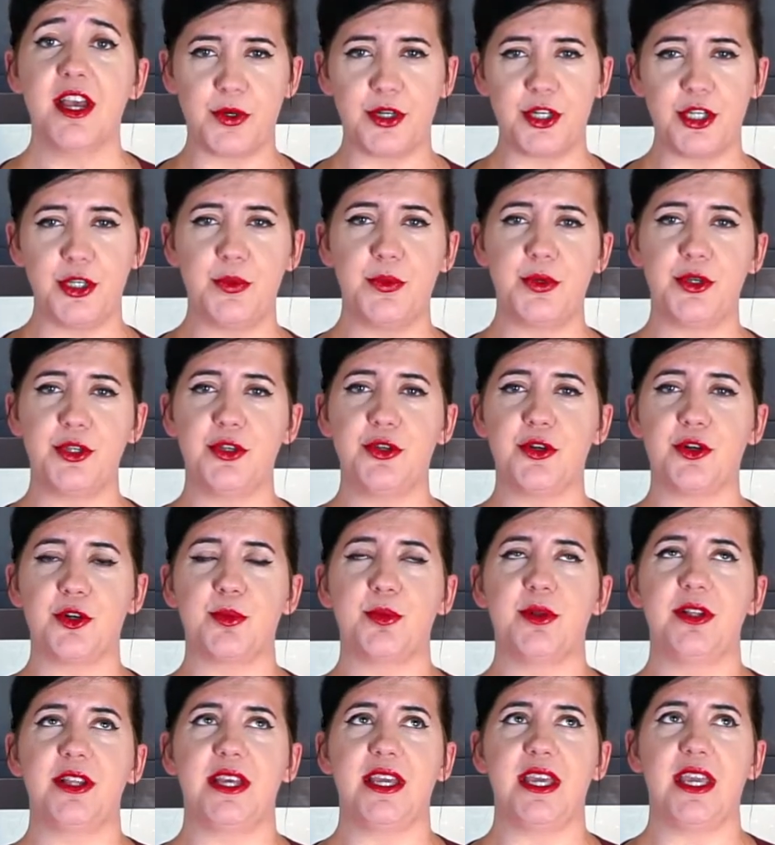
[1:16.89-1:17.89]
where you would
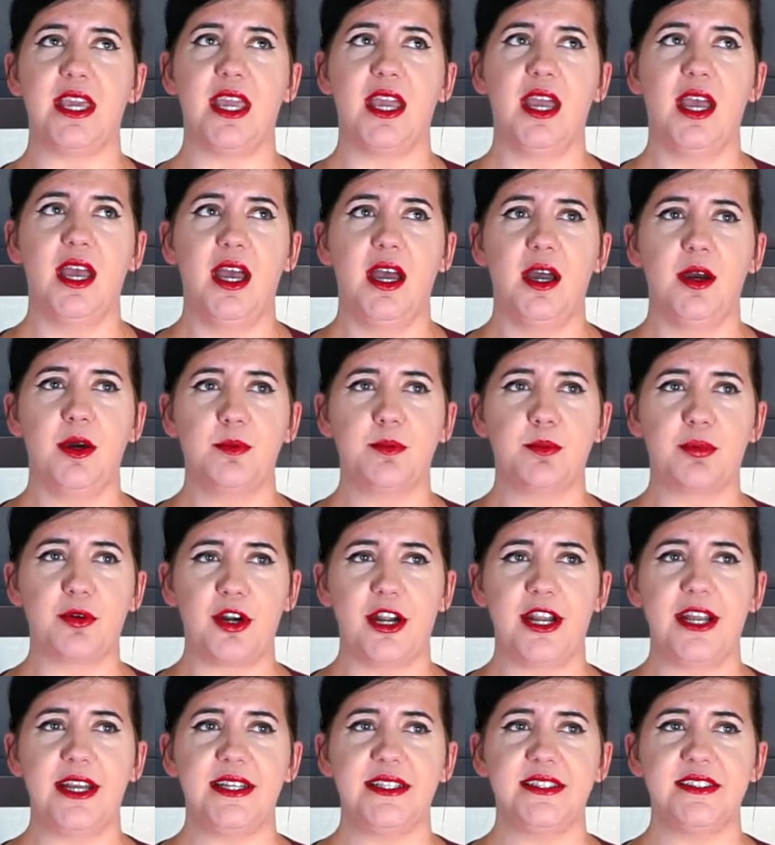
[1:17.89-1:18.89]
normally
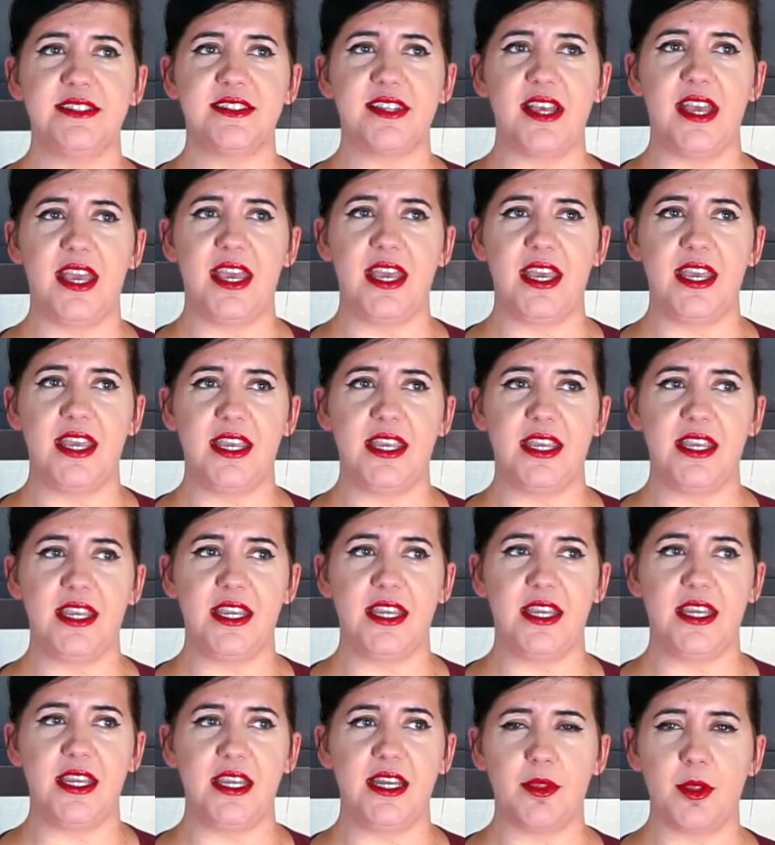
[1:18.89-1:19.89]
braise
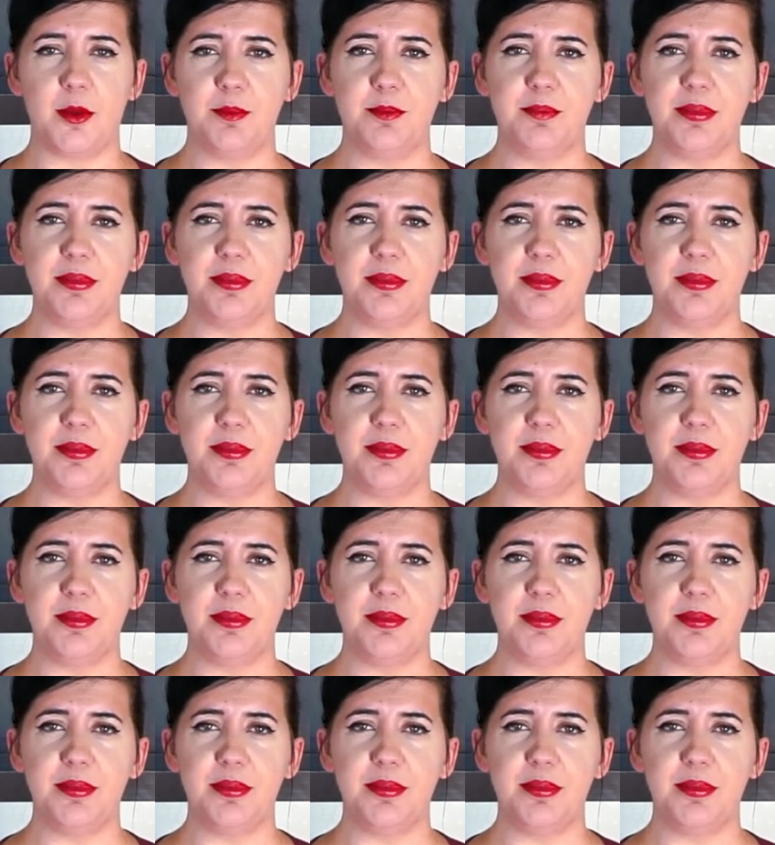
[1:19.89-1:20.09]
a